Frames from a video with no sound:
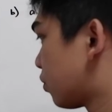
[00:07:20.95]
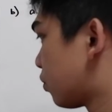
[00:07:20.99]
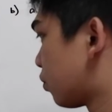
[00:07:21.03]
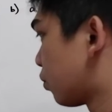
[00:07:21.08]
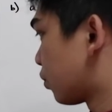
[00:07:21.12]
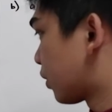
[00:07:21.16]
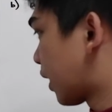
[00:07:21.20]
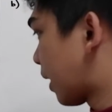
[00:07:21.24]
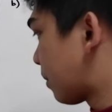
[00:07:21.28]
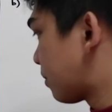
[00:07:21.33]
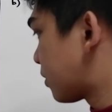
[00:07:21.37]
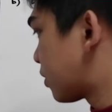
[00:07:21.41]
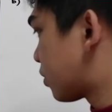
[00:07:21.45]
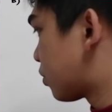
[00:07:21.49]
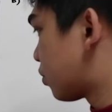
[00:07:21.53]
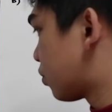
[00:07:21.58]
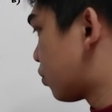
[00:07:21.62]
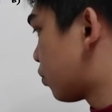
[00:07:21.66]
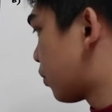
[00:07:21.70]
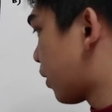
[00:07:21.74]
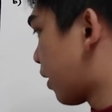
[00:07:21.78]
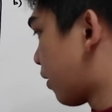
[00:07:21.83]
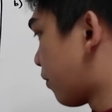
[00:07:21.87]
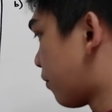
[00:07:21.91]
2 times
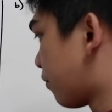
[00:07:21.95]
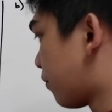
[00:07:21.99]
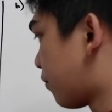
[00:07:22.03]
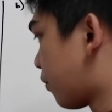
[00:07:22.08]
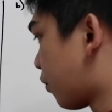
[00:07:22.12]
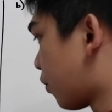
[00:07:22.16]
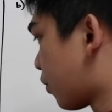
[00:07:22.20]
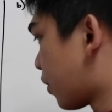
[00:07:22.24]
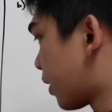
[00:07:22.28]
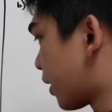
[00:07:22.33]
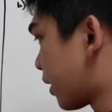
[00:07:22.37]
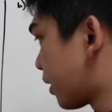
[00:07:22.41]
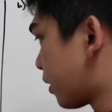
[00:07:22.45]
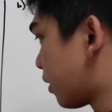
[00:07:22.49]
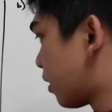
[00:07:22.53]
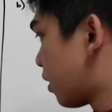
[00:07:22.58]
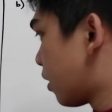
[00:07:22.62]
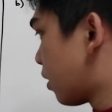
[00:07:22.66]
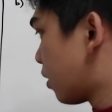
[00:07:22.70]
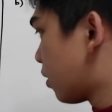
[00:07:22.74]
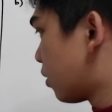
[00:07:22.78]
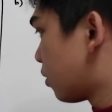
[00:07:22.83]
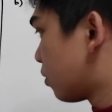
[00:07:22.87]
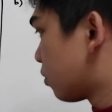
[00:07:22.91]
2, we have 4,
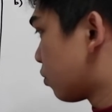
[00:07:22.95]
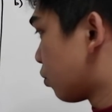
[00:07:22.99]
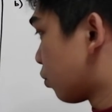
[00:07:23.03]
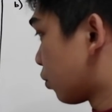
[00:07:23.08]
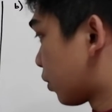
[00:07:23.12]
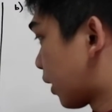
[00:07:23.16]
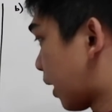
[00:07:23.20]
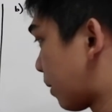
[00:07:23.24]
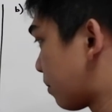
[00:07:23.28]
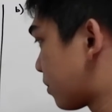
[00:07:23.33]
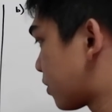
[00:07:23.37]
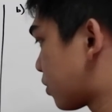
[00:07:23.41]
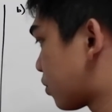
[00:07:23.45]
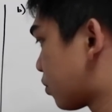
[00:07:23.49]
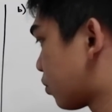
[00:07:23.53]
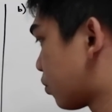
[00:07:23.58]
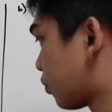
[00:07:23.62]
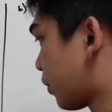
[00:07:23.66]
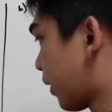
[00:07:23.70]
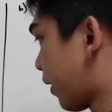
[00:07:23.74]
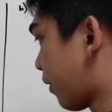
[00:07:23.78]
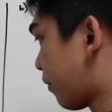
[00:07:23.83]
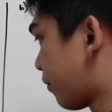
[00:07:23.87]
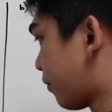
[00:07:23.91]
2 times 2,
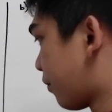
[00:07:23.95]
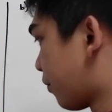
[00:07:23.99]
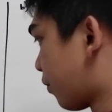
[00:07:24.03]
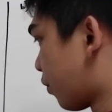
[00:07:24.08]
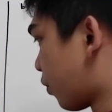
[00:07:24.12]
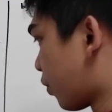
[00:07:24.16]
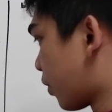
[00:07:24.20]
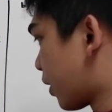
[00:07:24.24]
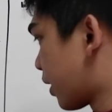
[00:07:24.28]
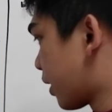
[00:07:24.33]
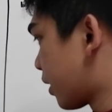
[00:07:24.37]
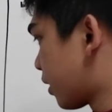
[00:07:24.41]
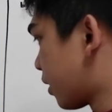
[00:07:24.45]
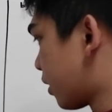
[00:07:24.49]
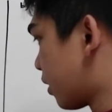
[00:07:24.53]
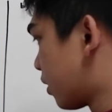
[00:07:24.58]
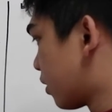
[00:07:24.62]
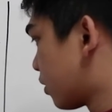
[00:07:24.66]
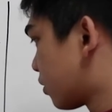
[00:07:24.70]
we have 4,